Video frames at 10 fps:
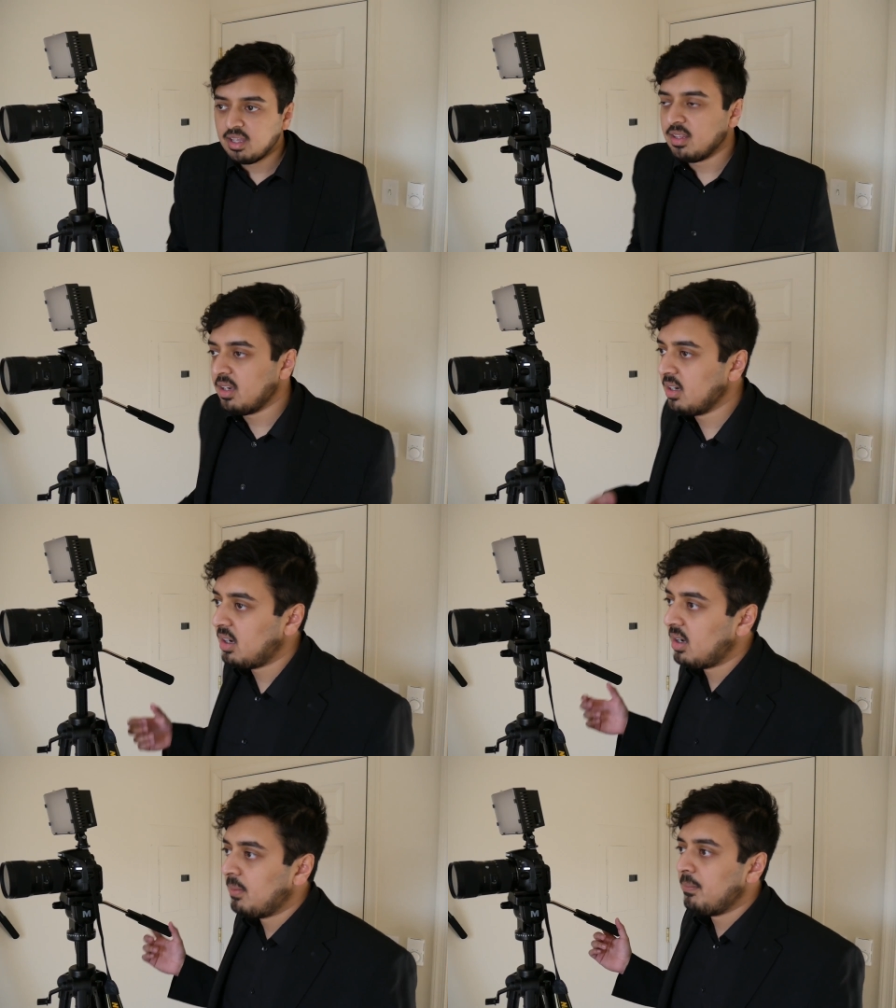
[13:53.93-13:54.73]
And
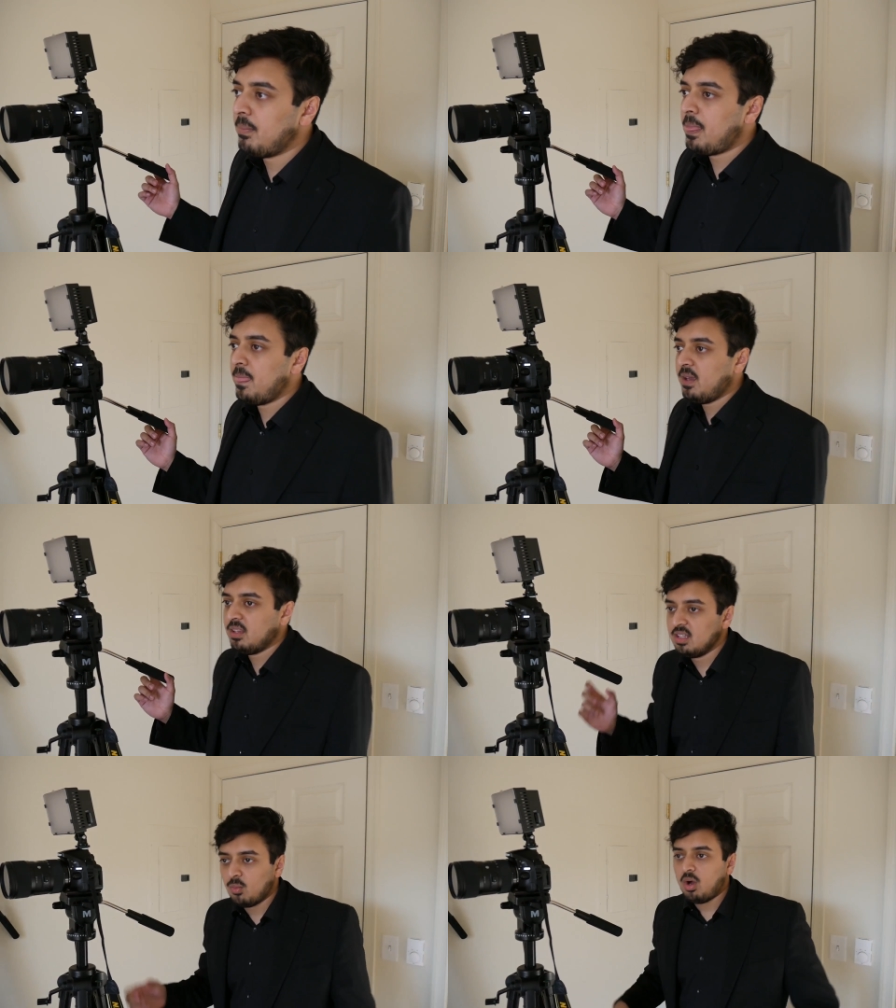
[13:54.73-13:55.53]
then
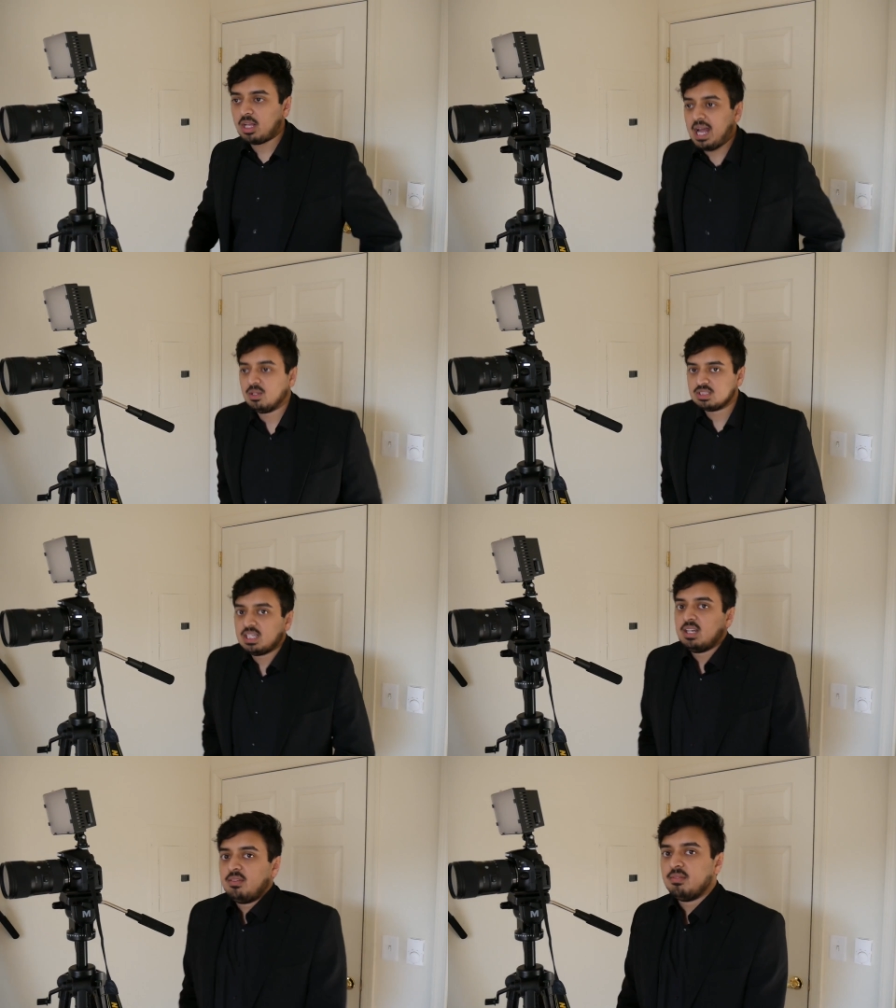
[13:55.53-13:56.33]
they walk
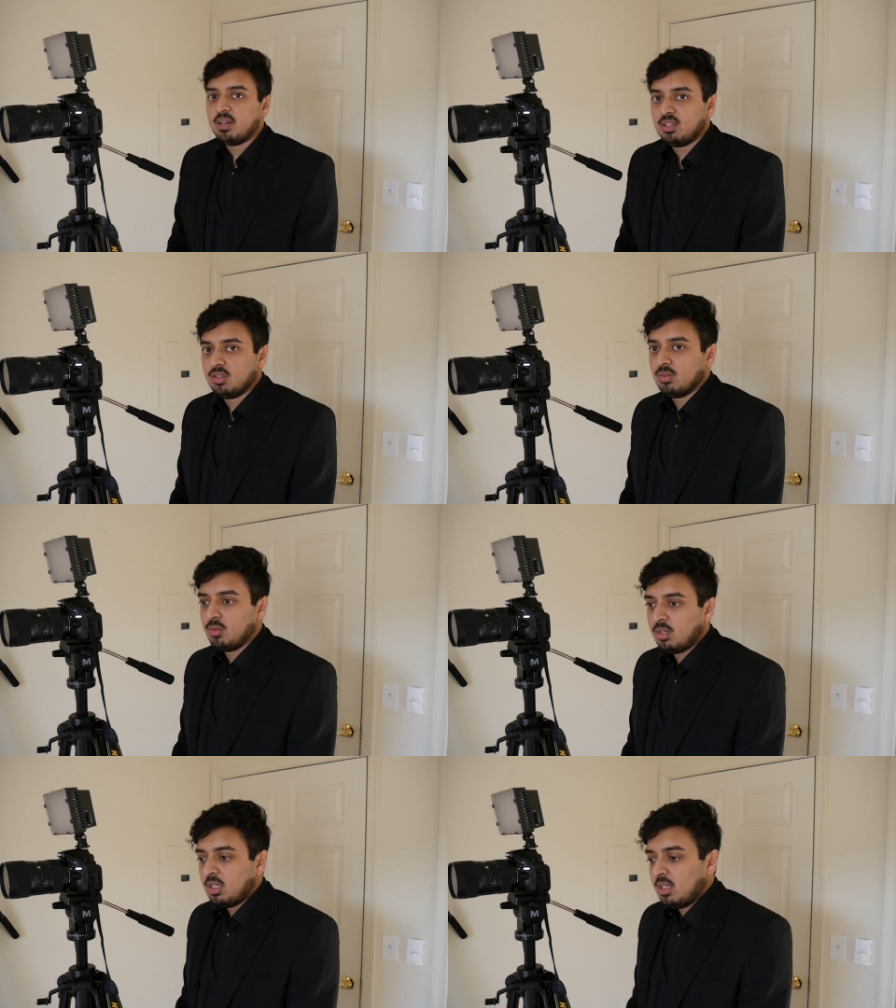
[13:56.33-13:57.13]
outside of the venue